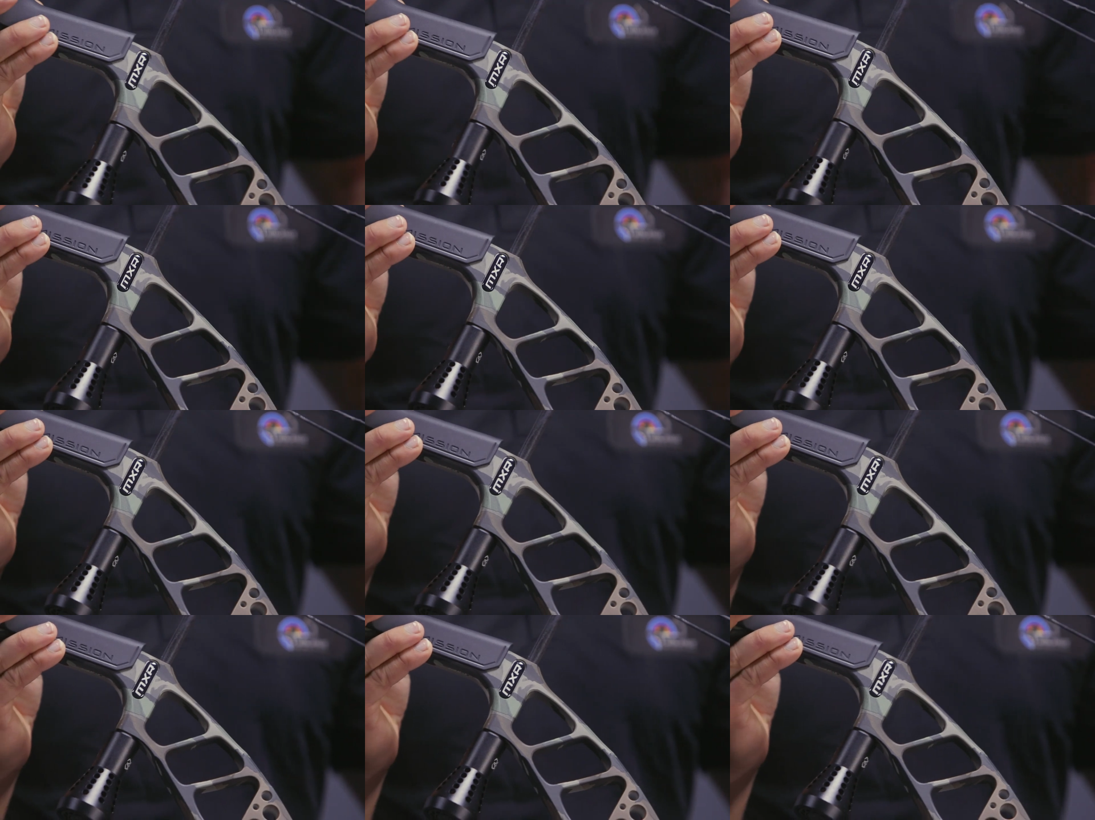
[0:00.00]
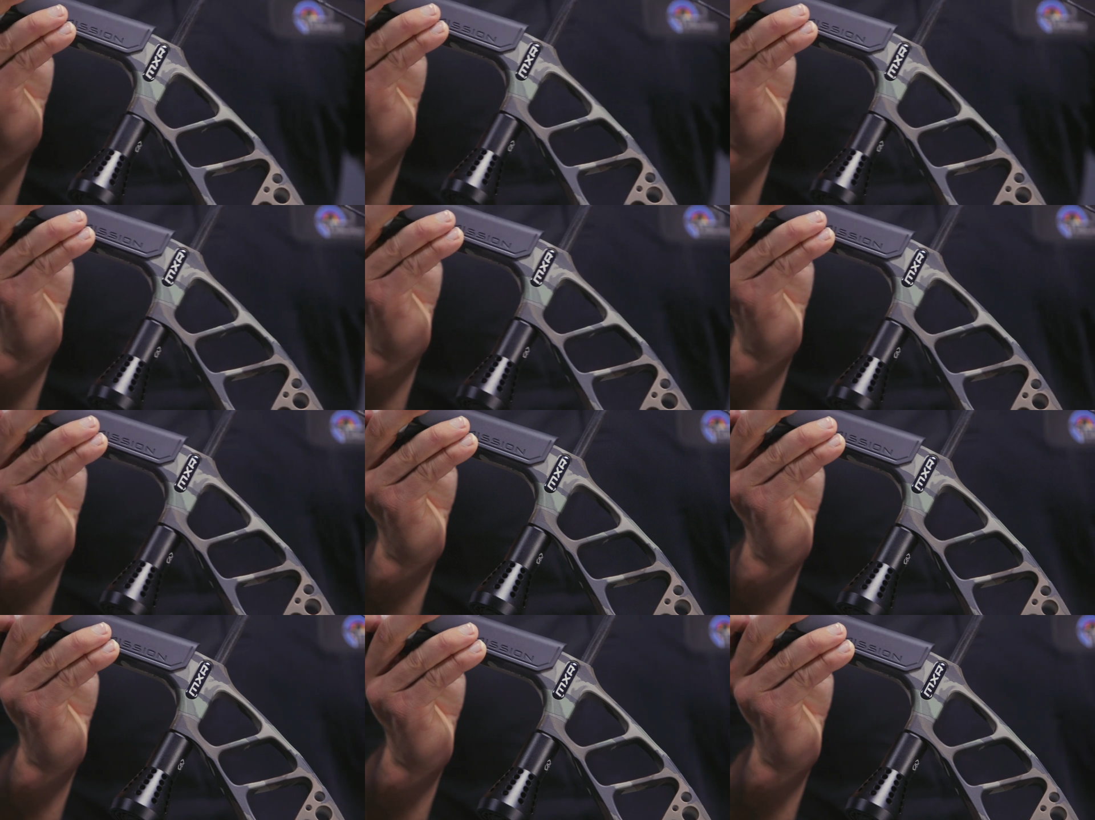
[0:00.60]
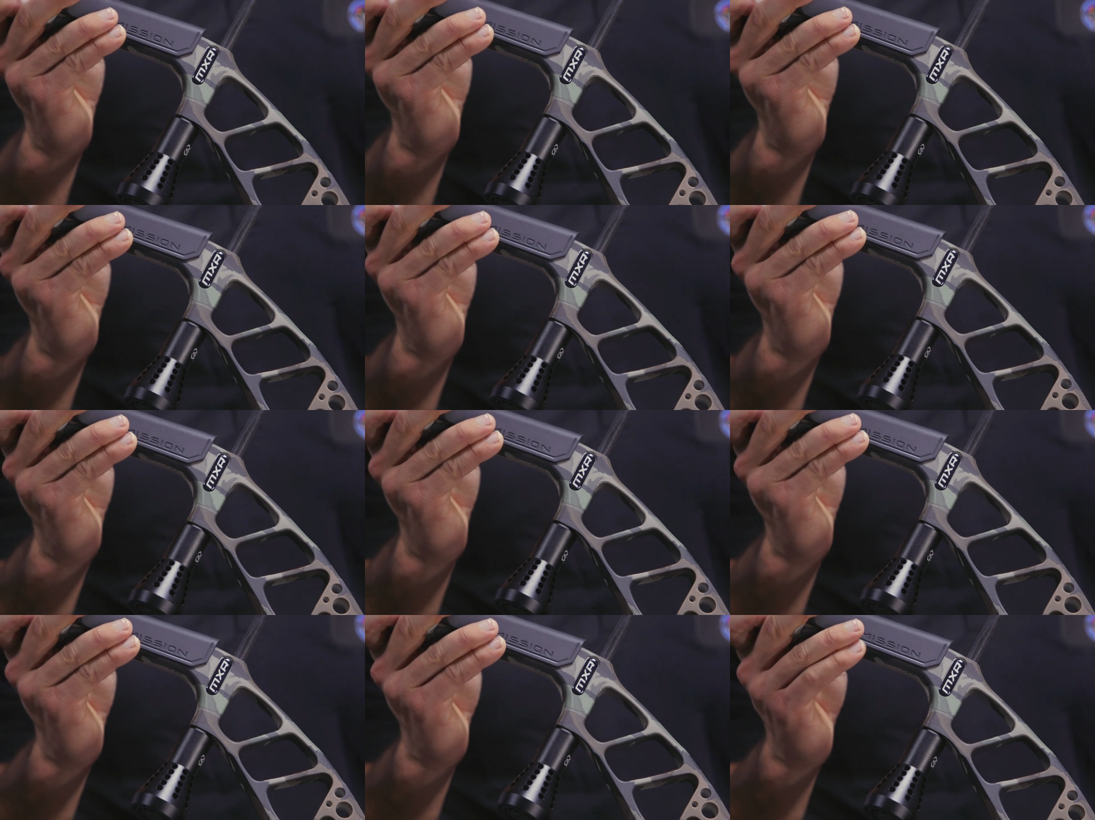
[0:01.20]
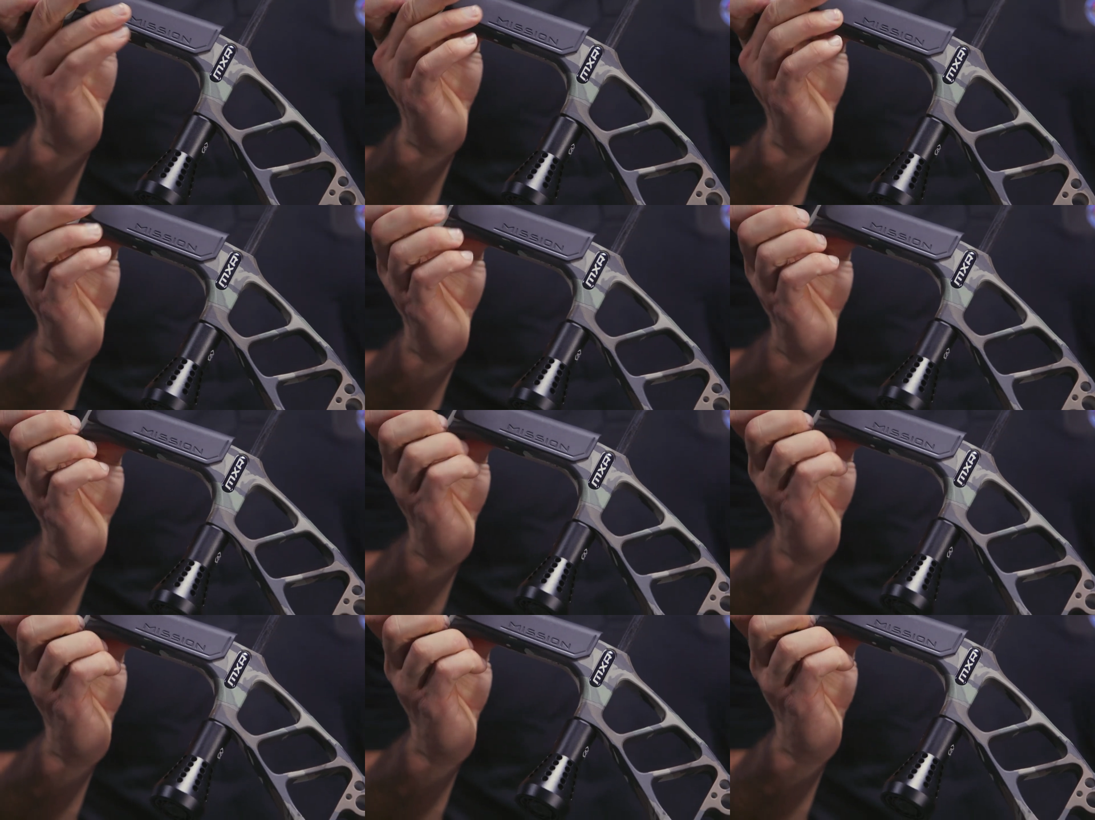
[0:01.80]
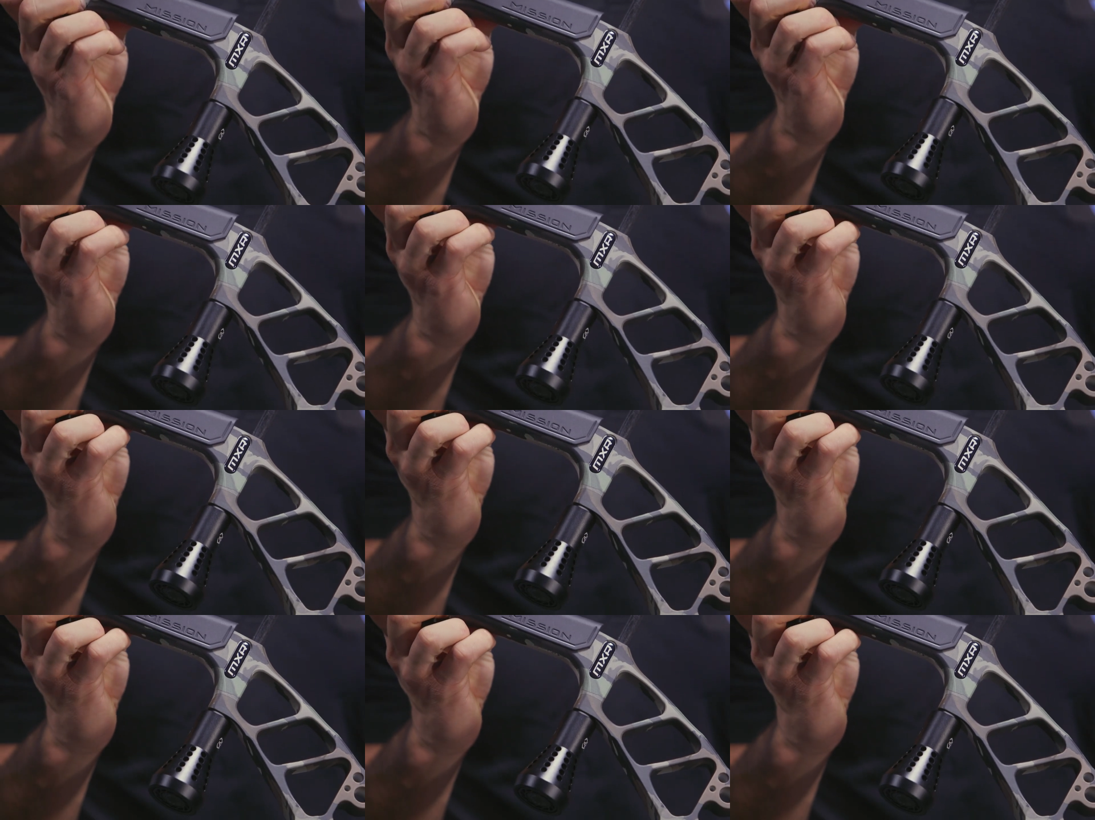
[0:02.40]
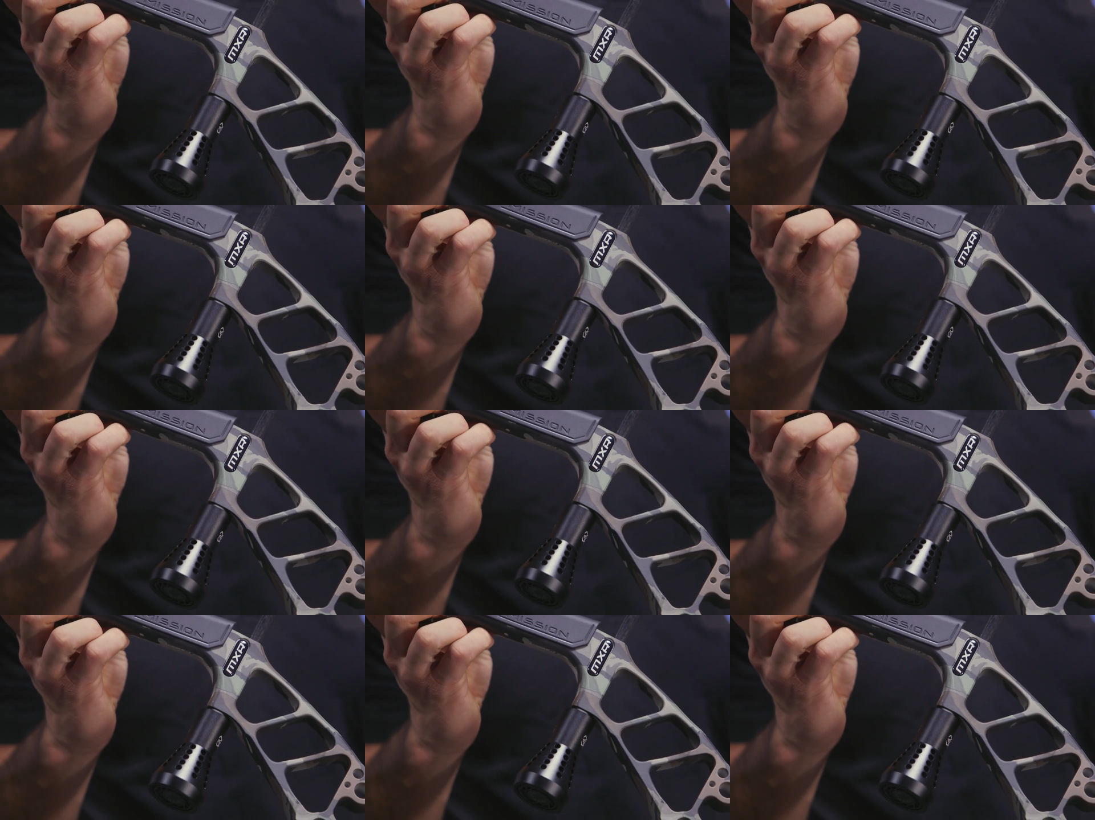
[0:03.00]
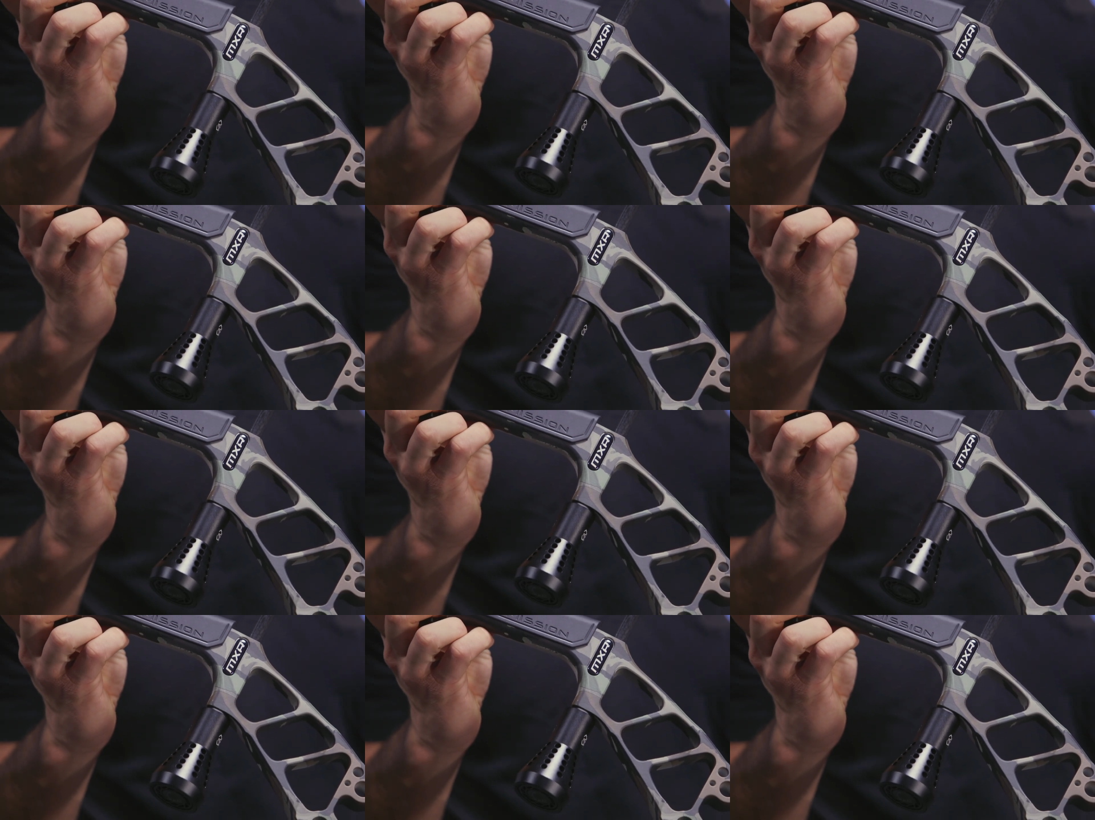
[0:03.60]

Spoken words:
No face is visible, so there are no lips to read.